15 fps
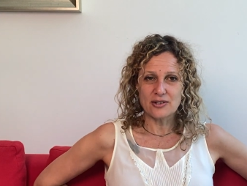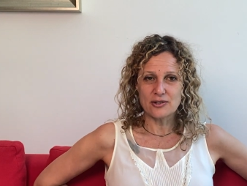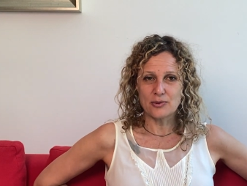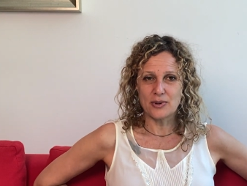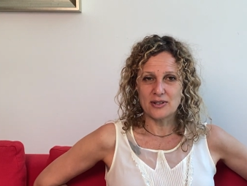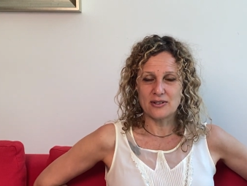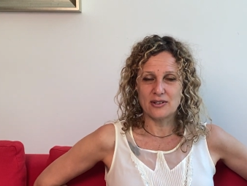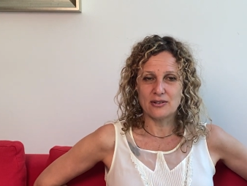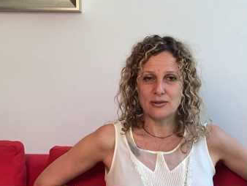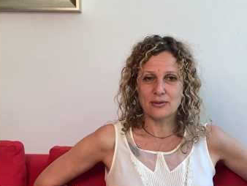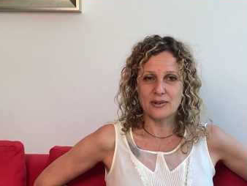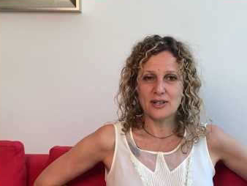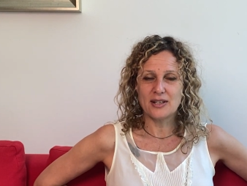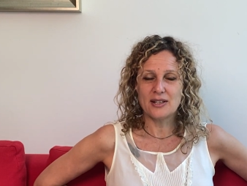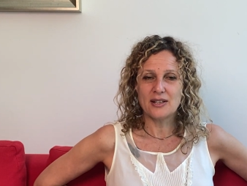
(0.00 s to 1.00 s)
the
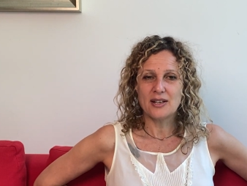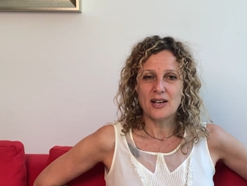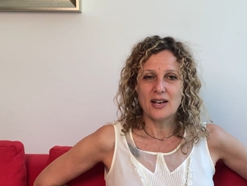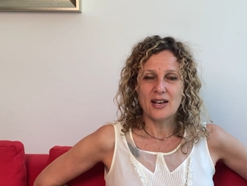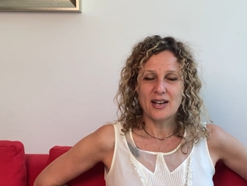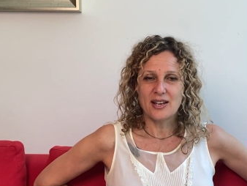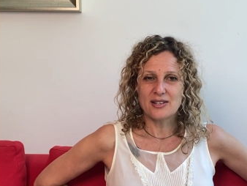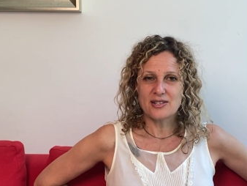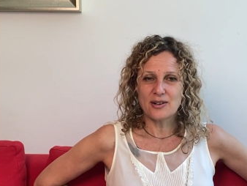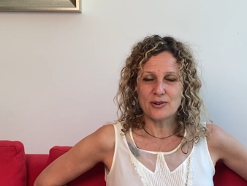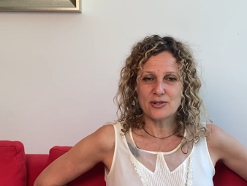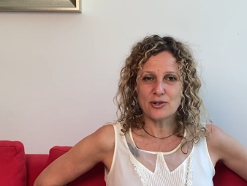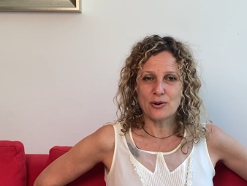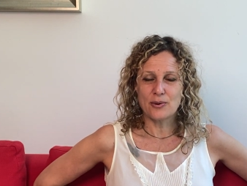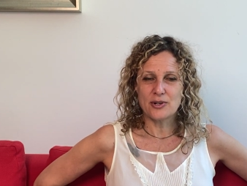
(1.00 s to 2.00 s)
twenty-three. And so
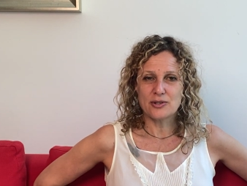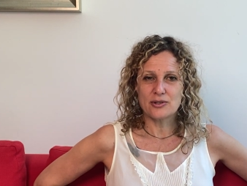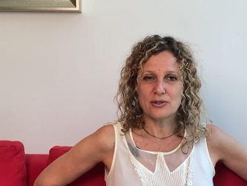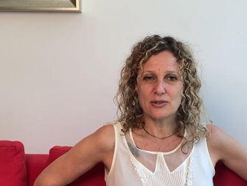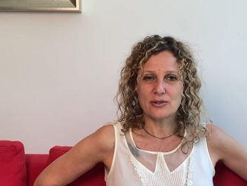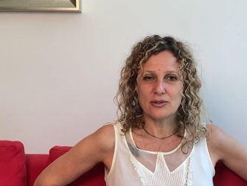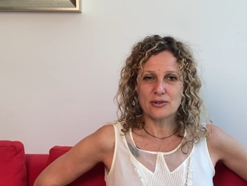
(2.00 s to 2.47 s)
it's always